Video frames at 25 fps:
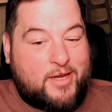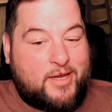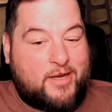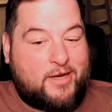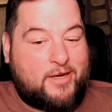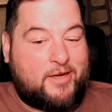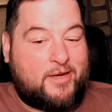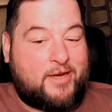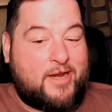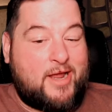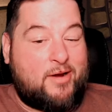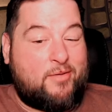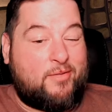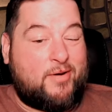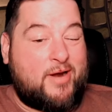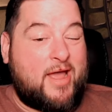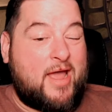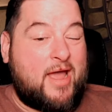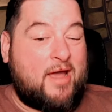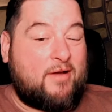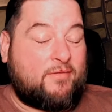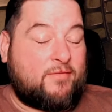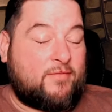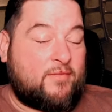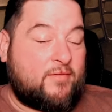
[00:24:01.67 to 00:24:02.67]
in an hour and a
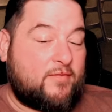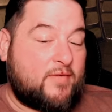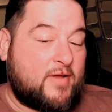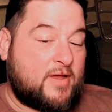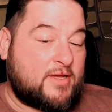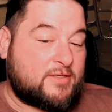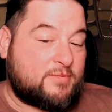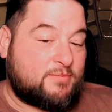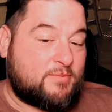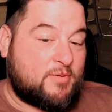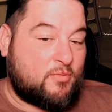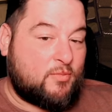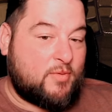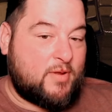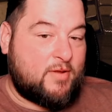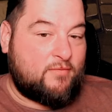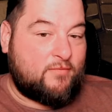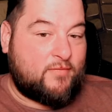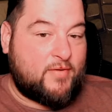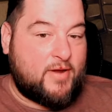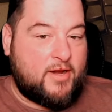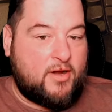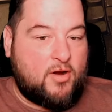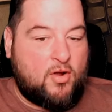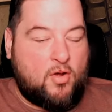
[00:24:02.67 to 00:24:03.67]
half of us, but we
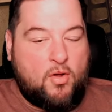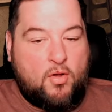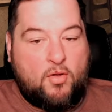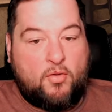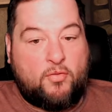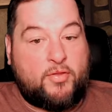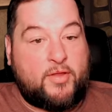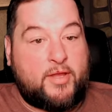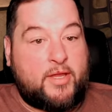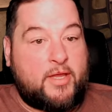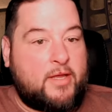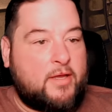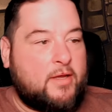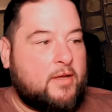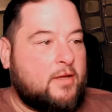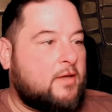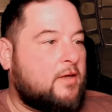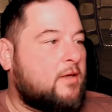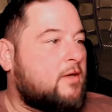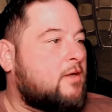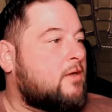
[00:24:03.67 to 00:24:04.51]
invite all the